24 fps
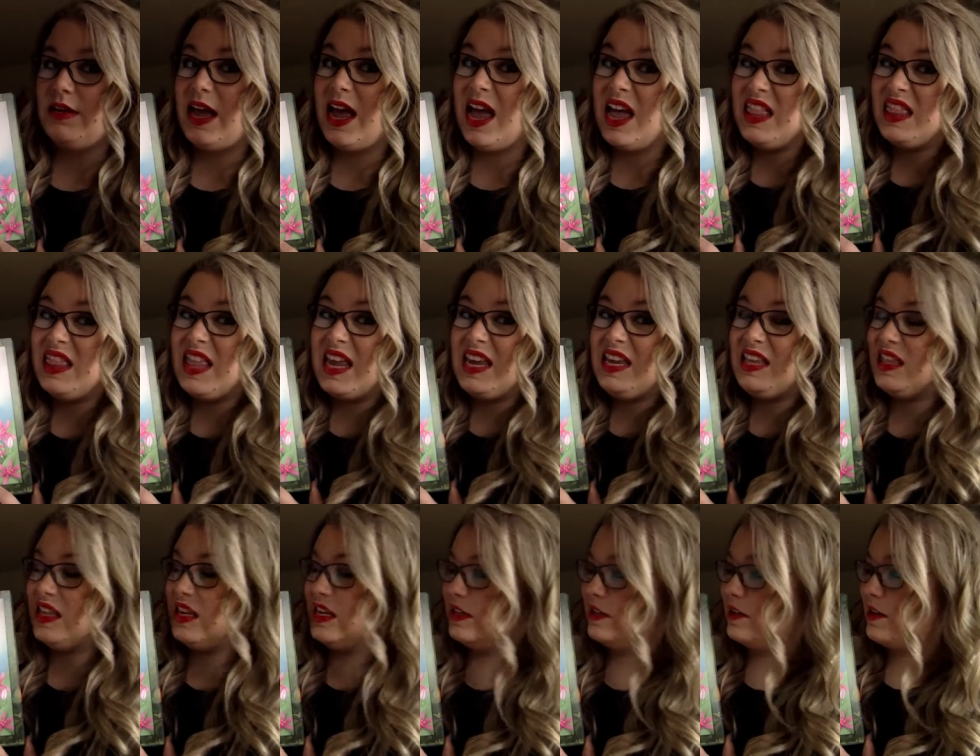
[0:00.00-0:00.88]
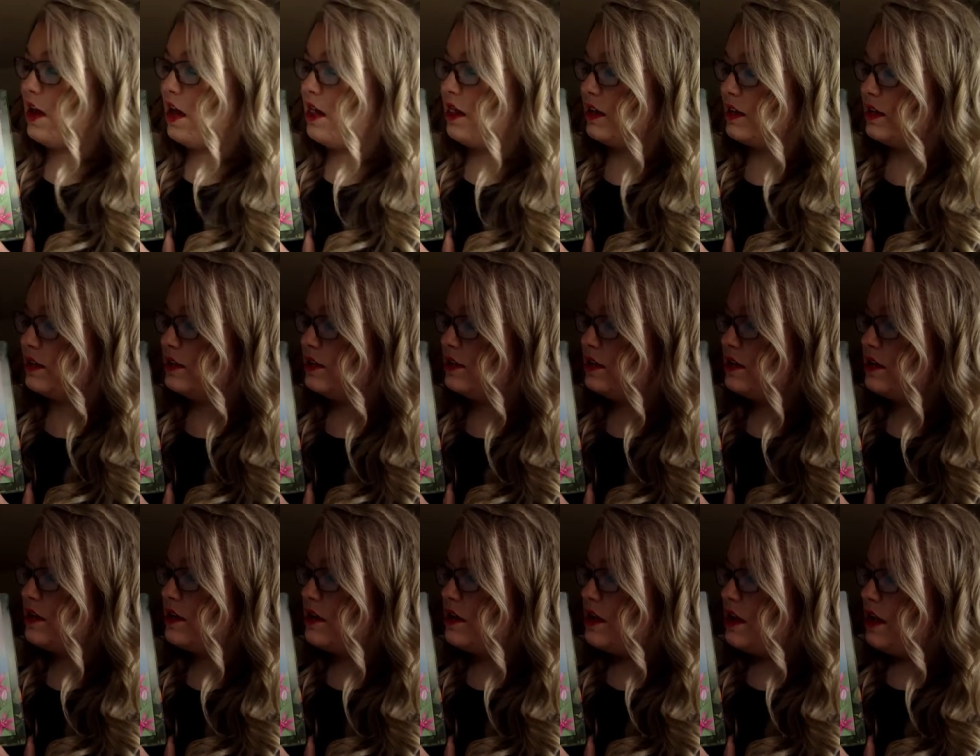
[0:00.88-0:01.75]
I like these colors.
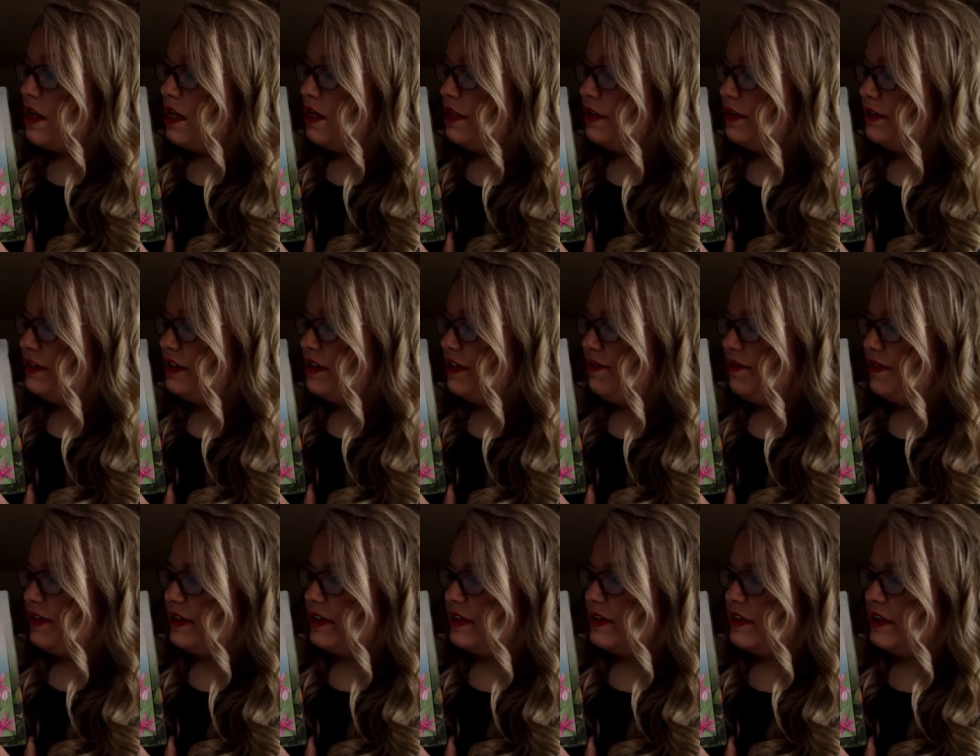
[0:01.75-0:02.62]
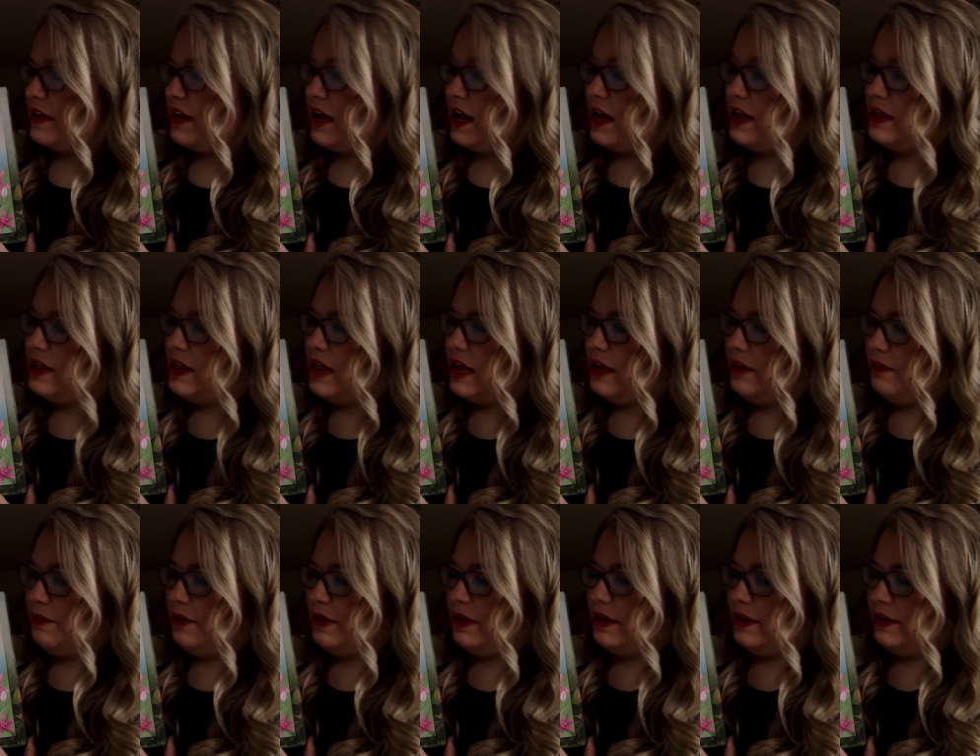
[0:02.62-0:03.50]
They're different. I
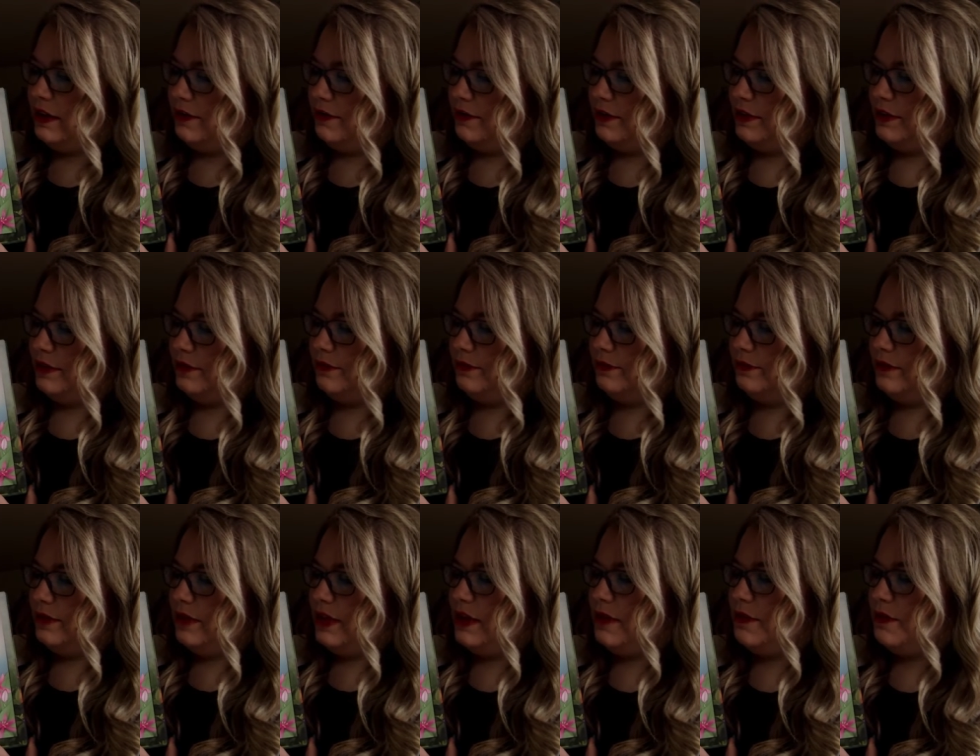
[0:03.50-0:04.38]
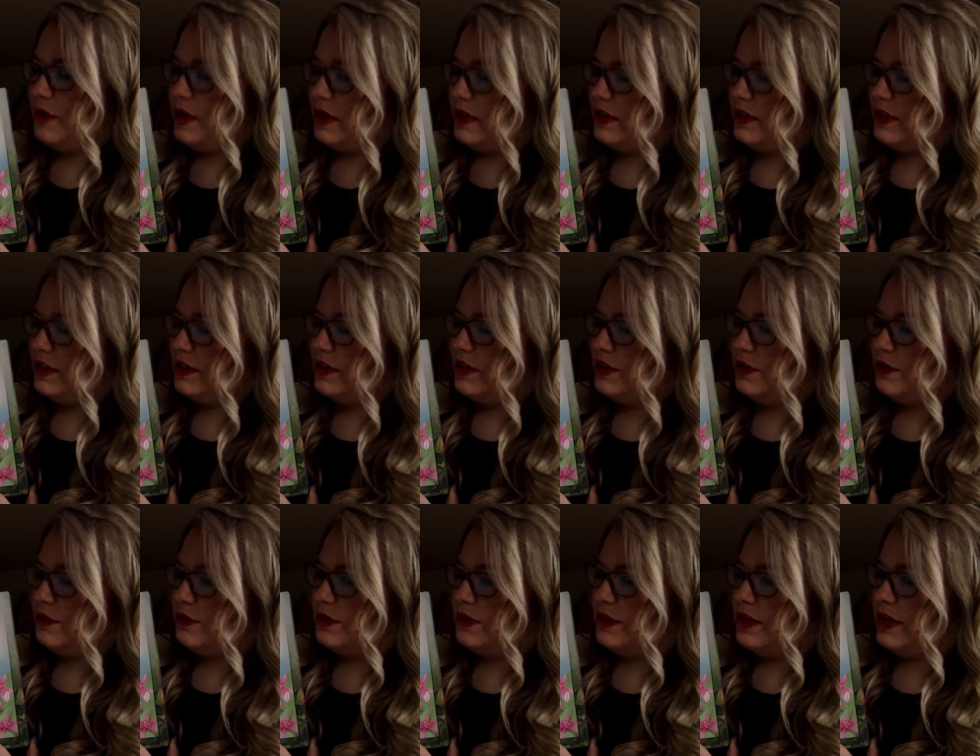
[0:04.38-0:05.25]
like being different. He pressed his
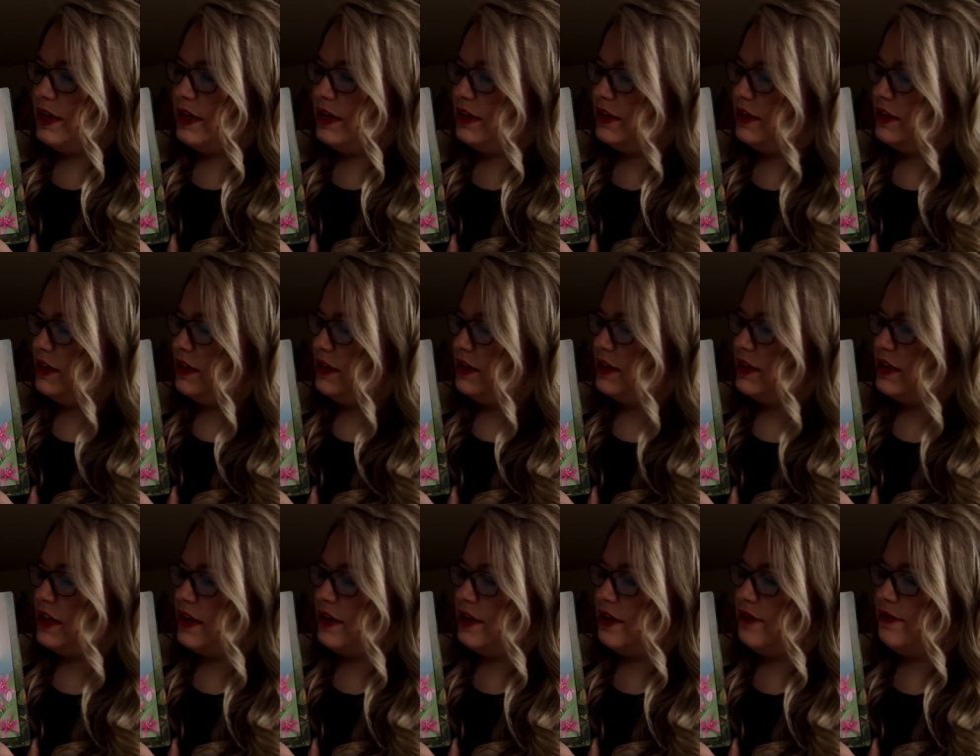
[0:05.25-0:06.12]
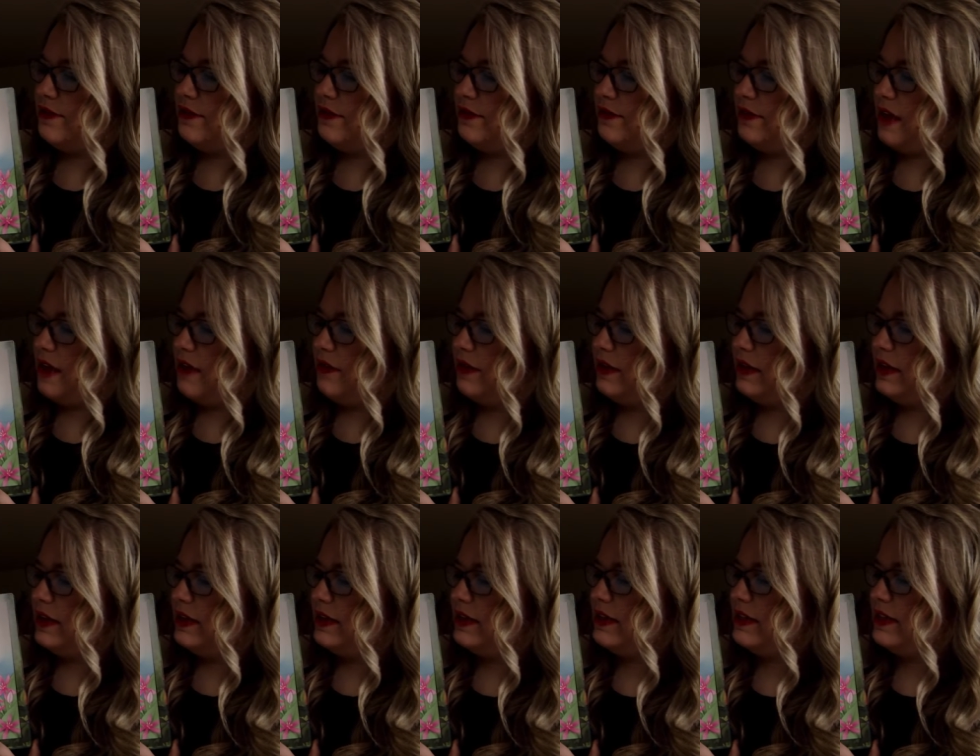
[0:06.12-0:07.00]
nose into the center of the flower
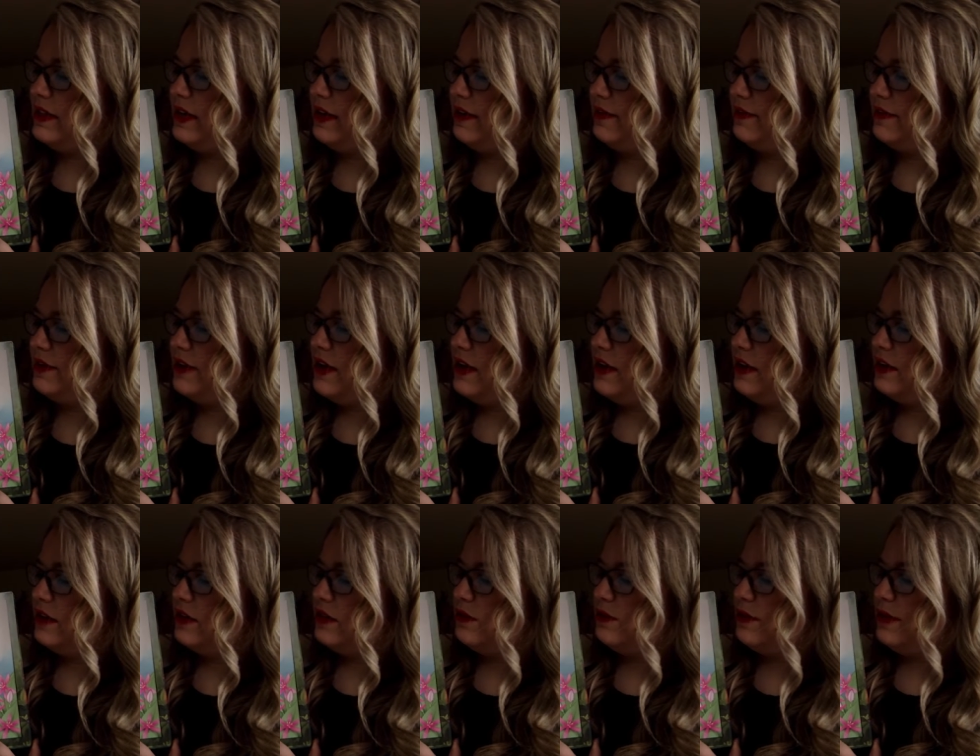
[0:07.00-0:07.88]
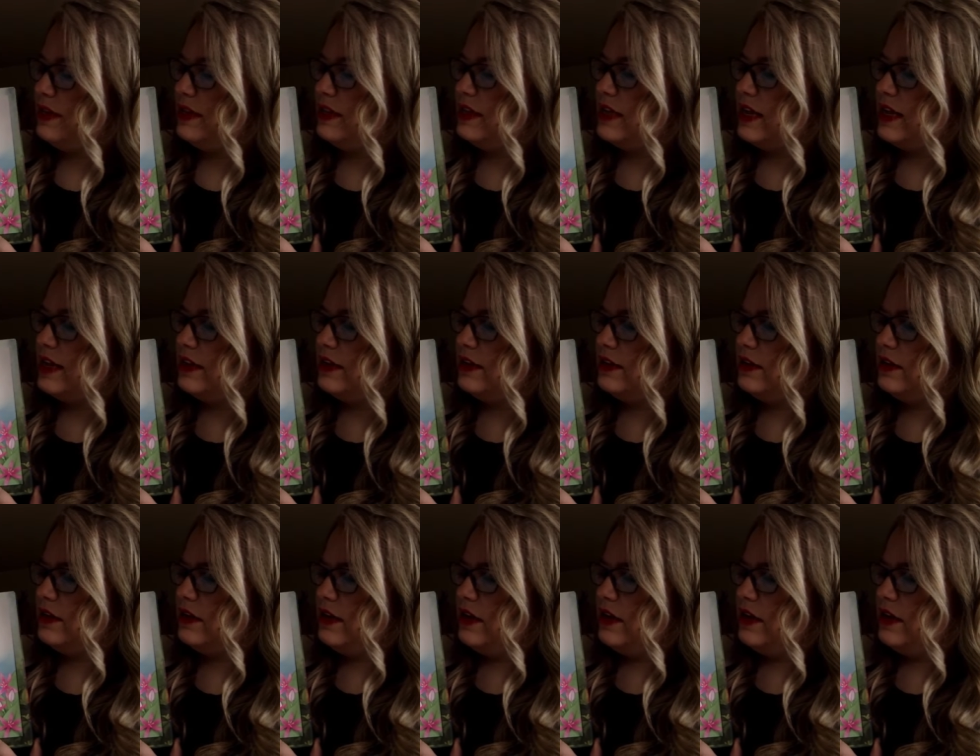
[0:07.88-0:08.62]
and sniffed the sweet scent.